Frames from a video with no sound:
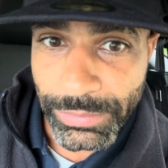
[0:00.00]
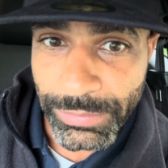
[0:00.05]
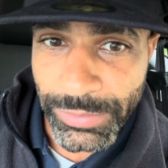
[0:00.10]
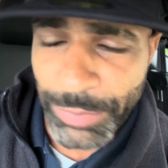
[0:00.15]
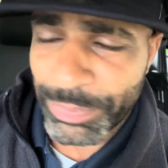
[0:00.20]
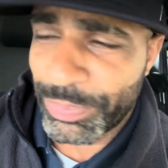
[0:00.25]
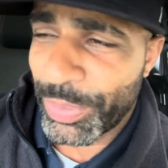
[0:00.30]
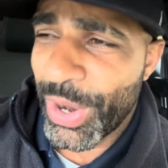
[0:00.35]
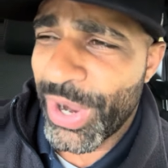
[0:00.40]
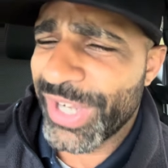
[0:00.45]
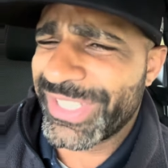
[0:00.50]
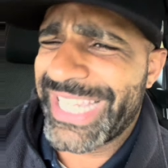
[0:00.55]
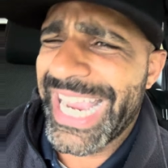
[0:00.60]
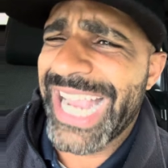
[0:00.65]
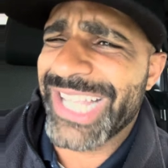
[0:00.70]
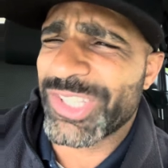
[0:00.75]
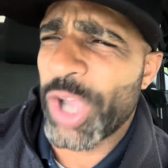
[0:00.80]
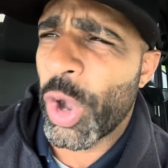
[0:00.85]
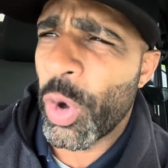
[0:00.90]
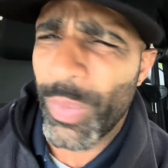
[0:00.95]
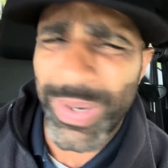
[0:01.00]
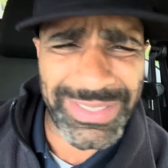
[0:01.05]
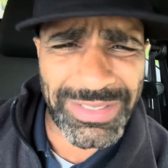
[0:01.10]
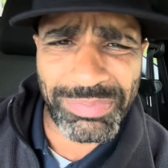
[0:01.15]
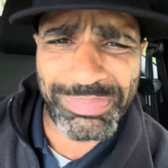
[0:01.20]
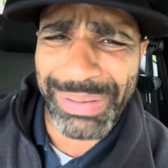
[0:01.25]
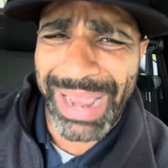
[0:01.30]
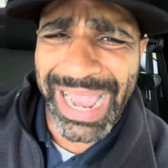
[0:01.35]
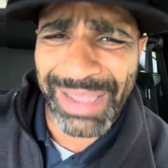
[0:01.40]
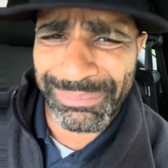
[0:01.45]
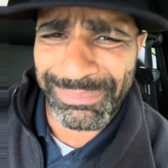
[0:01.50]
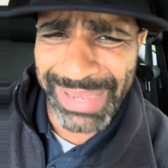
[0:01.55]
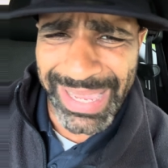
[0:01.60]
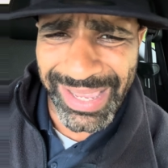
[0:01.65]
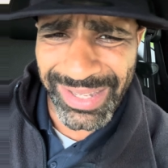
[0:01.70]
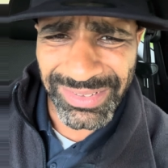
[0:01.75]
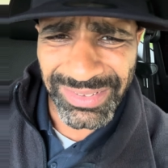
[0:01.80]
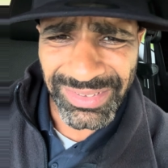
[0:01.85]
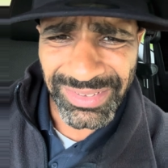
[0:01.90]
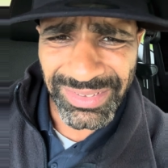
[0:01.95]
LeBron James always the
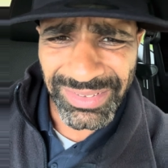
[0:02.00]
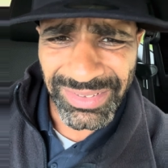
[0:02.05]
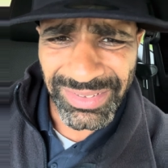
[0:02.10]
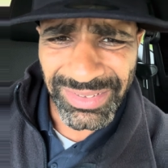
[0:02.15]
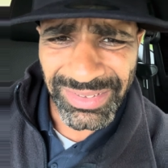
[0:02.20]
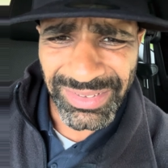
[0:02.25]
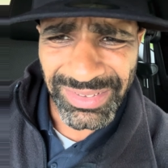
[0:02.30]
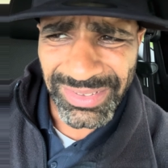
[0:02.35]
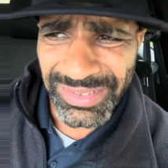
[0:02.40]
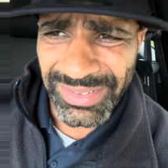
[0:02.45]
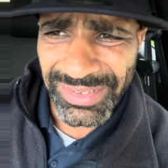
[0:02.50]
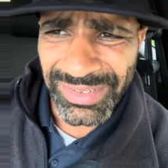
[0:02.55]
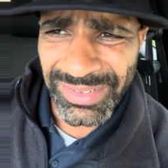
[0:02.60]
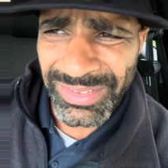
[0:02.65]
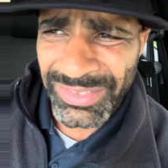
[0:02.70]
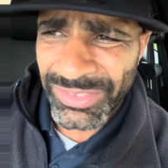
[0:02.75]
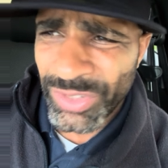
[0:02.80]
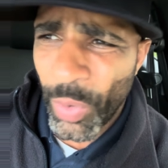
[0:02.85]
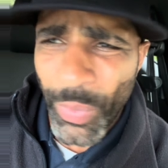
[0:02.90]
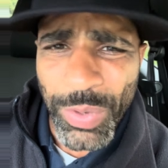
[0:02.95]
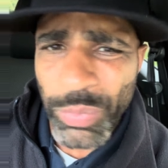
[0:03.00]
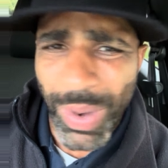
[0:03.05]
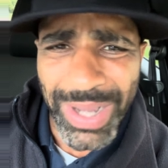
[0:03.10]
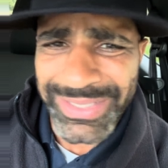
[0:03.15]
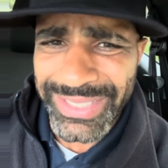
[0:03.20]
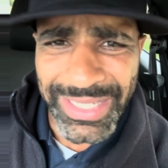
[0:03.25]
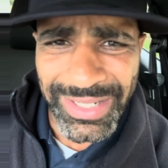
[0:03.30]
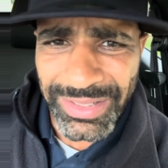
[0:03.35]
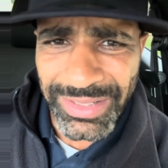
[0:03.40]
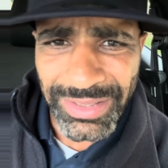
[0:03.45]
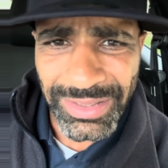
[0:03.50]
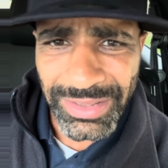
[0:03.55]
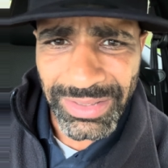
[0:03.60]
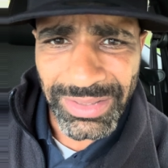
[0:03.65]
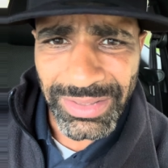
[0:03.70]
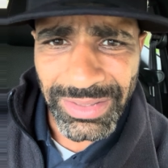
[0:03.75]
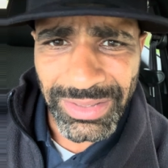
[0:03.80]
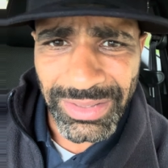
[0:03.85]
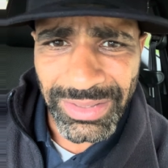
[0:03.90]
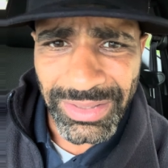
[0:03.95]
Batman. No, he wasn't.
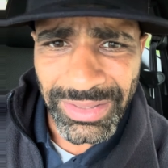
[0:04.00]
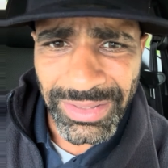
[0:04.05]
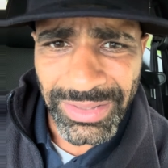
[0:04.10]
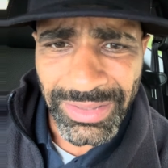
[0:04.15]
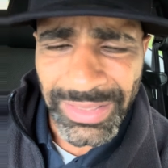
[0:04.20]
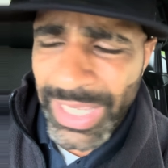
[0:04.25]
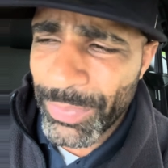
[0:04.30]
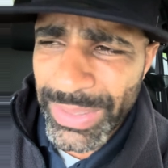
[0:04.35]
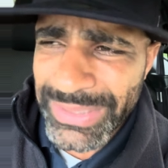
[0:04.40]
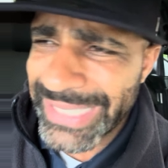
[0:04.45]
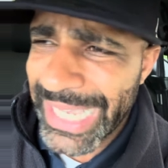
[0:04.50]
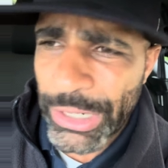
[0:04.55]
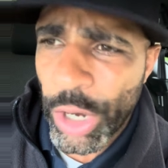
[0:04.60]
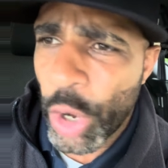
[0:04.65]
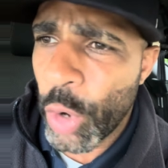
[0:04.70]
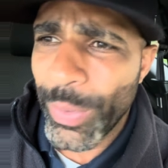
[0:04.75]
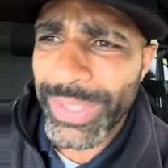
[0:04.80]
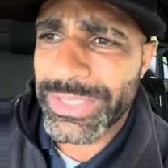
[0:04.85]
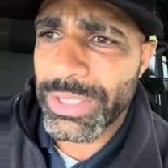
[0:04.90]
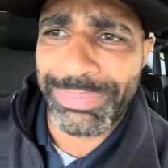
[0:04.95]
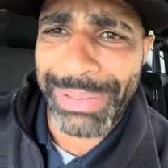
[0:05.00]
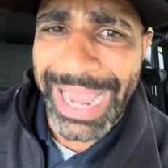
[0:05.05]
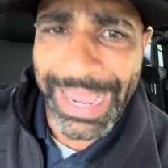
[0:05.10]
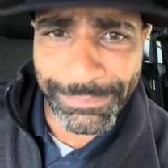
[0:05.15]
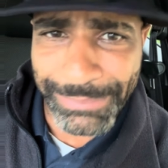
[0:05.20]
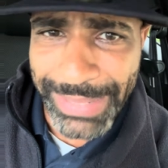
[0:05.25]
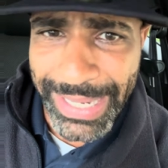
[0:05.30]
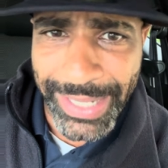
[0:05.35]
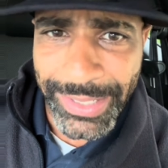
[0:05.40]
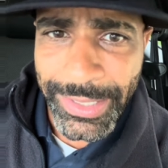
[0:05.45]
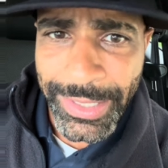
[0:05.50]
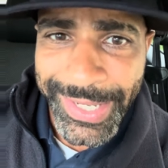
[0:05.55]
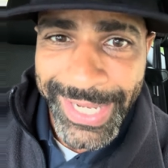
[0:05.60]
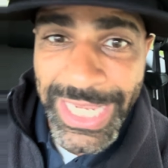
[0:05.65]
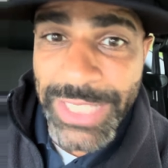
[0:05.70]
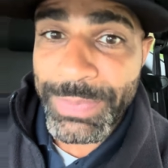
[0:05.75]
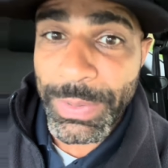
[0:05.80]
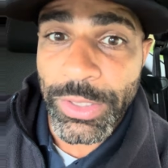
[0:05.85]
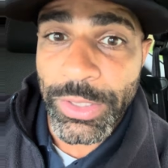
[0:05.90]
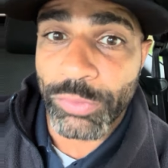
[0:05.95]
He was not always the Batman.
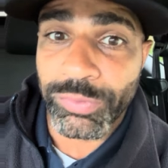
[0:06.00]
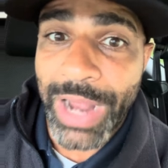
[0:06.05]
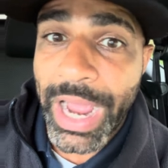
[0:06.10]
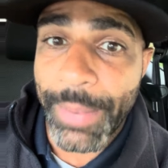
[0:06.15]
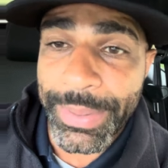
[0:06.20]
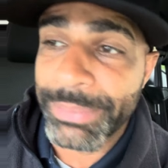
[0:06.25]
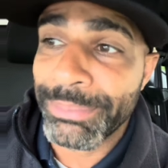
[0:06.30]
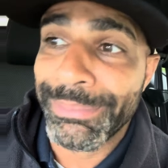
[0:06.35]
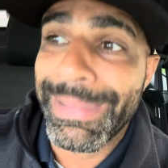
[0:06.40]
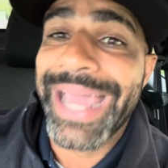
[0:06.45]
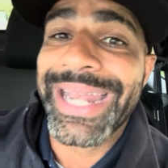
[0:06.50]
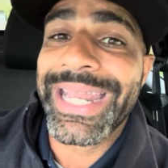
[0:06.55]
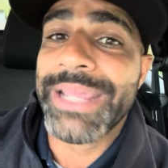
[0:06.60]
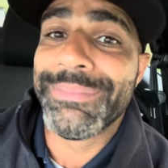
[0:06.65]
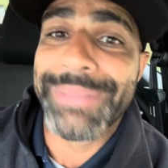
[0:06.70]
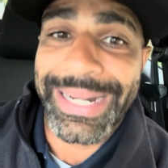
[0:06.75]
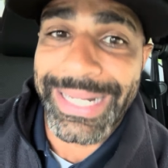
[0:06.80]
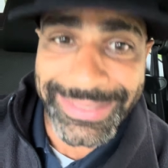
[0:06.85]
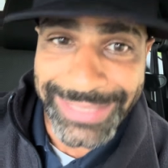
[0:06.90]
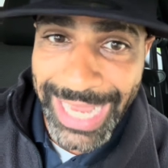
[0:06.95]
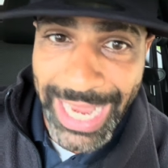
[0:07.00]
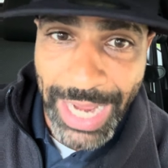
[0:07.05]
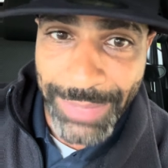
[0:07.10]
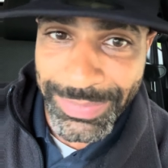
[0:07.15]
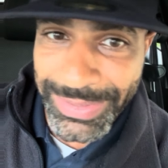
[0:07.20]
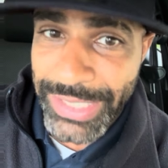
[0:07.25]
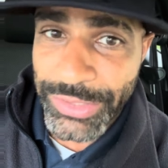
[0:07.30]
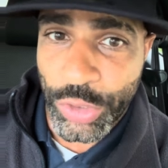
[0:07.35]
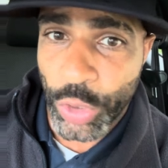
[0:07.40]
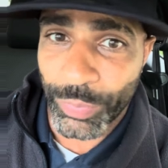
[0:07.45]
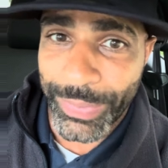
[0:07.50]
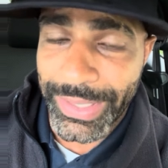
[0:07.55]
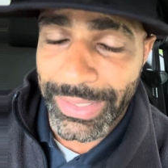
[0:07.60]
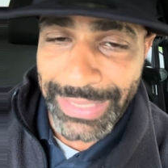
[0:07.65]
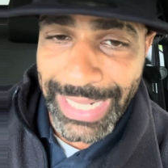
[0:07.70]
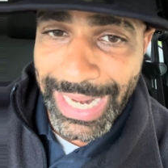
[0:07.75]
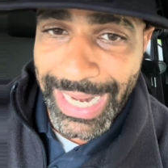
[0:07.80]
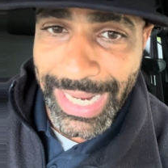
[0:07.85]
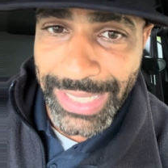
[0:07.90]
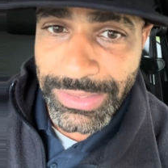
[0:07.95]
He's been the Robin many, many times in his career,
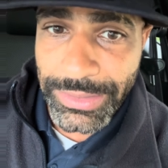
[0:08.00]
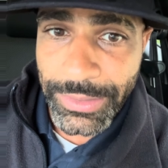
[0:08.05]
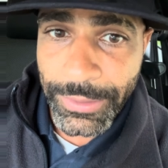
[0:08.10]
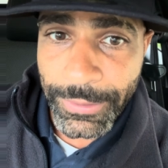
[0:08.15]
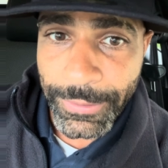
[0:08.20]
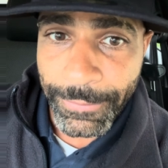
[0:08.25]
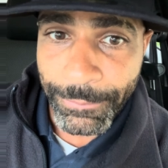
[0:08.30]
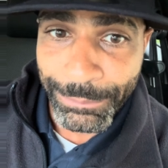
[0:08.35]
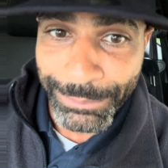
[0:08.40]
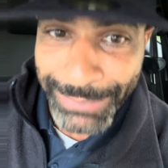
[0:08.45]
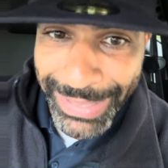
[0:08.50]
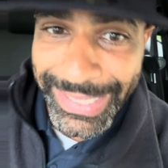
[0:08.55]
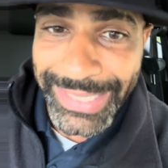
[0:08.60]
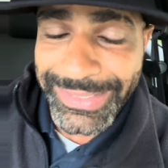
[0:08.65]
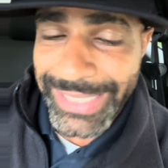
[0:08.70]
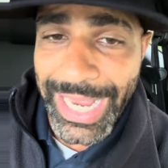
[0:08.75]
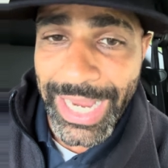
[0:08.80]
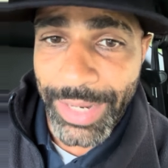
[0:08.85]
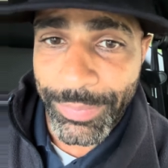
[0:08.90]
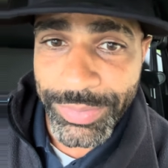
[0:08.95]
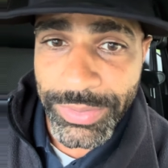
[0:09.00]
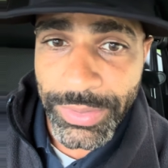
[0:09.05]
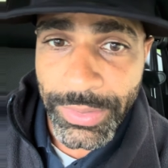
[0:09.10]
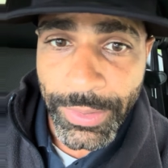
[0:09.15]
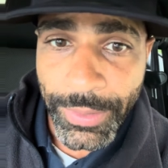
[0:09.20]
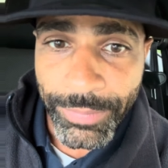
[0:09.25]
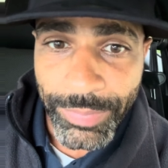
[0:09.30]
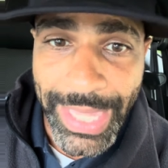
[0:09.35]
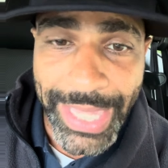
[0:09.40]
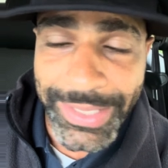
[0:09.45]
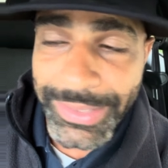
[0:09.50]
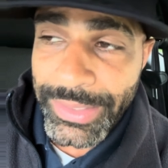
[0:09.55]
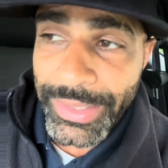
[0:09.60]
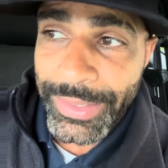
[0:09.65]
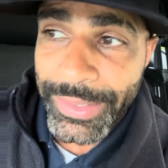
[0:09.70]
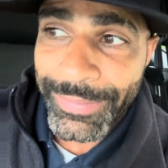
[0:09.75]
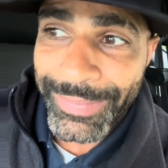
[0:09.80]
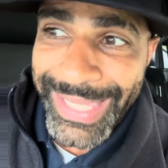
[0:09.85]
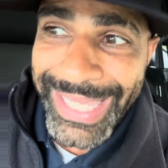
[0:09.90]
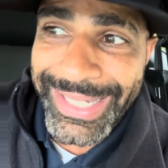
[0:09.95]
guys. Many times. And
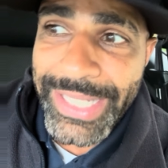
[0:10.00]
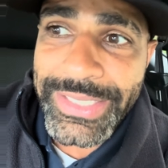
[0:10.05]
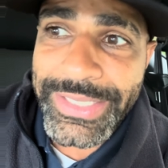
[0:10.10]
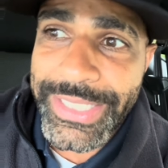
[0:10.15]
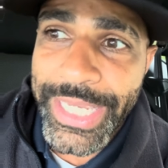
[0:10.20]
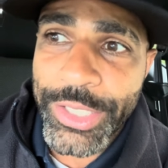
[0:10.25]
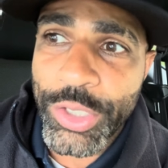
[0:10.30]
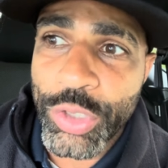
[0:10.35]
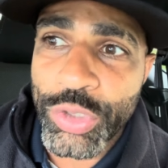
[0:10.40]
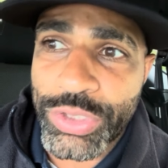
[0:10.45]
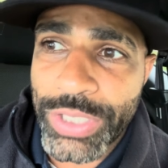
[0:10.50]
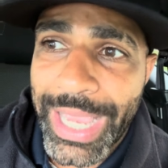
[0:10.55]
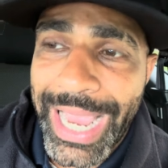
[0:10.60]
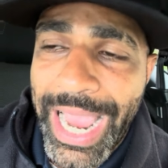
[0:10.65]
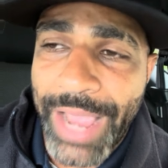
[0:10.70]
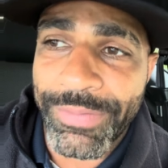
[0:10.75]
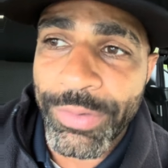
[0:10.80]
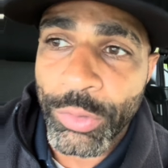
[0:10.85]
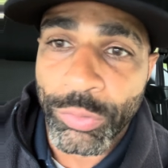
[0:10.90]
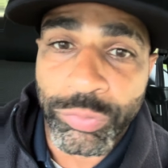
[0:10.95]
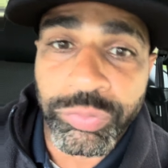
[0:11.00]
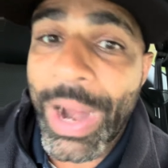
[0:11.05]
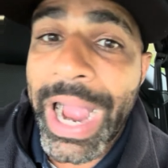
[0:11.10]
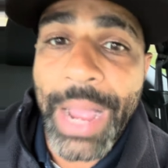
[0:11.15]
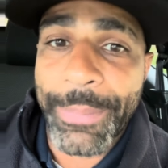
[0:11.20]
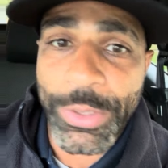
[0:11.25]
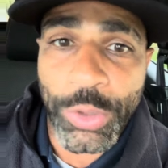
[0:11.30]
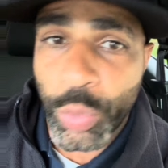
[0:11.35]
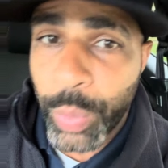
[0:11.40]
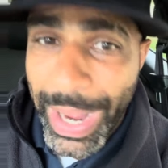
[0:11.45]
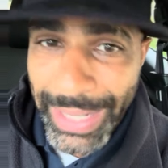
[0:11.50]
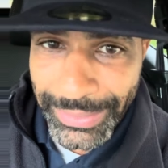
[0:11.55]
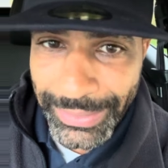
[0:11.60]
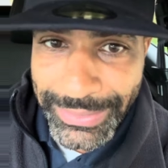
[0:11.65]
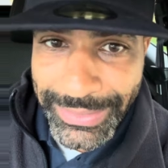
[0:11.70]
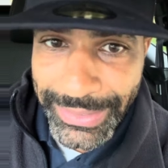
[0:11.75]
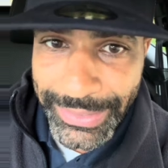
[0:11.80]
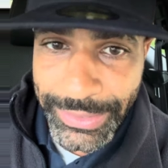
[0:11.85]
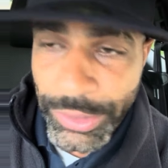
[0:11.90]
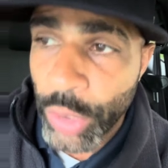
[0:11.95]
he continues to have Robin
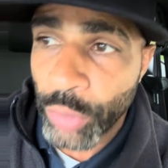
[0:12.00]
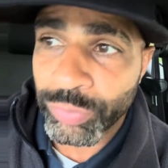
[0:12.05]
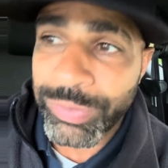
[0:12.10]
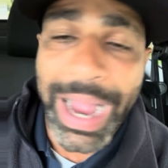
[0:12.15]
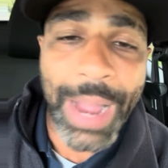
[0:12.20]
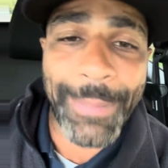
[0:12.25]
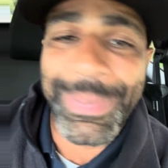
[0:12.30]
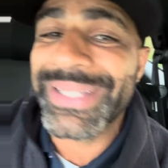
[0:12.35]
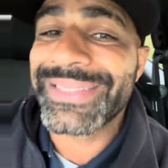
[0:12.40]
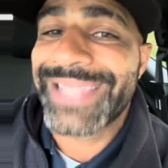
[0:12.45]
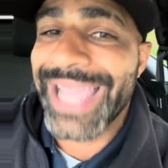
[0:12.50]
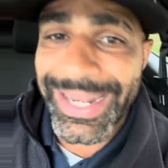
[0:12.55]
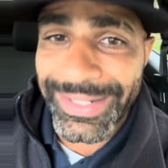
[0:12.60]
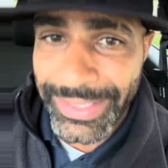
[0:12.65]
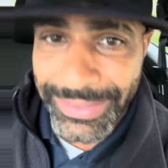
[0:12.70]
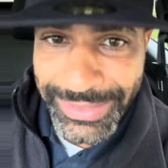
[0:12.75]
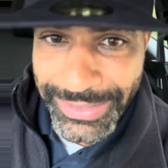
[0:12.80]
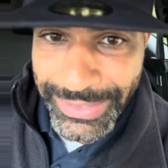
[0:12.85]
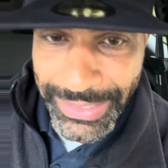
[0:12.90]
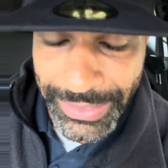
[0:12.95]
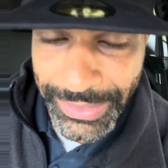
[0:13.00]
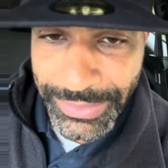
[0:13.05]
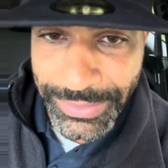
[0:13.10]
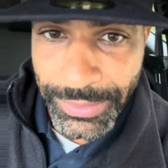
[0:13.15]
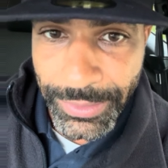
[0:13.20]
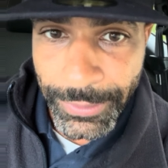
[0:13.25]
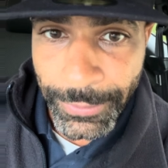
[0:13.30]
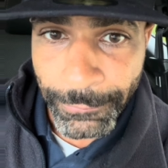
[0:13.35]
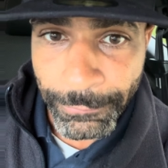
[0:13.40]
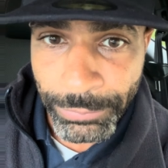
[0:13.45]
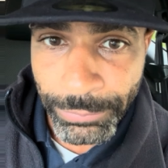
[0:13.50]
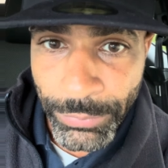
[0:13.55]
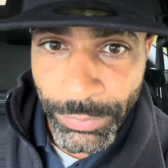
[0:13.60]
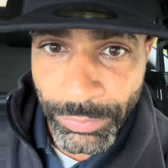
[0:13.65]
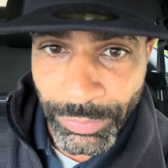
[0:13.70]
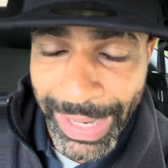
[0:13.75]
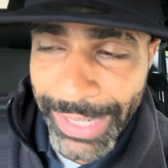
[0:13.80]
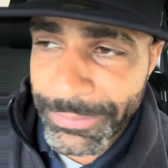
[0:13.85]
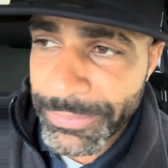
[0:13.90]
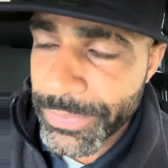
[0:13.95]
qualities, Robin tendencies,
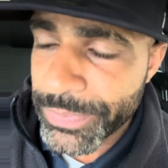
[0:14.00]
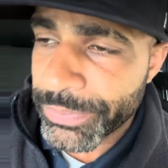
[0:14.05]
right?